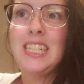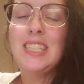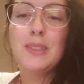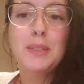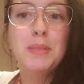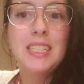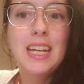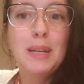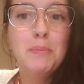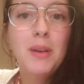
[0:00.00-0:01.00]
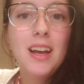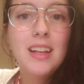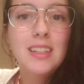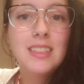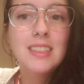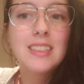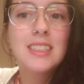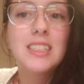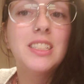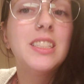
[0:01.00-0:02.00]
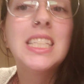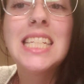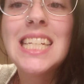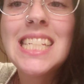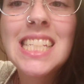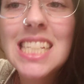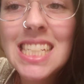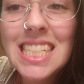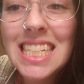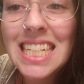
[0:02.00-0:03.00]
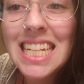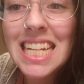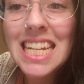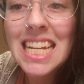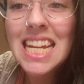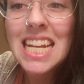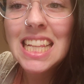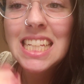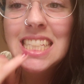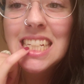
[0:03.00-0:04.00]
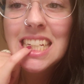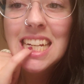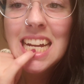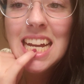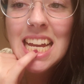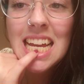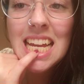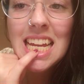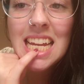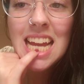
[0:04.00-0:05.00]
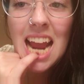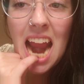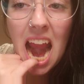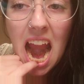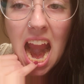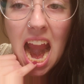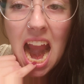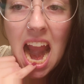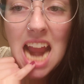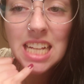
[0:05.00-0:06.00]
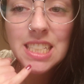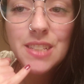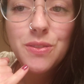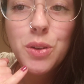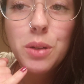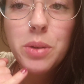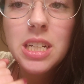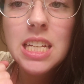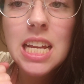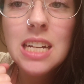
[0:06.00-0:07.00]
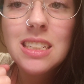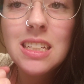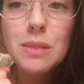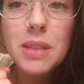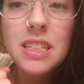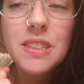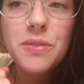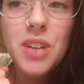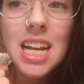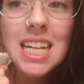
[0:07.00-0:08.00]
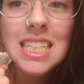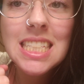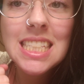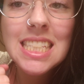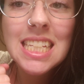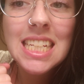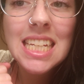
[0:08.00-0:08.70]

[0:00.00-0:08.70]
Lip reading: It's only been 9 months. It's just, this little guy is forward now. He's with his friends.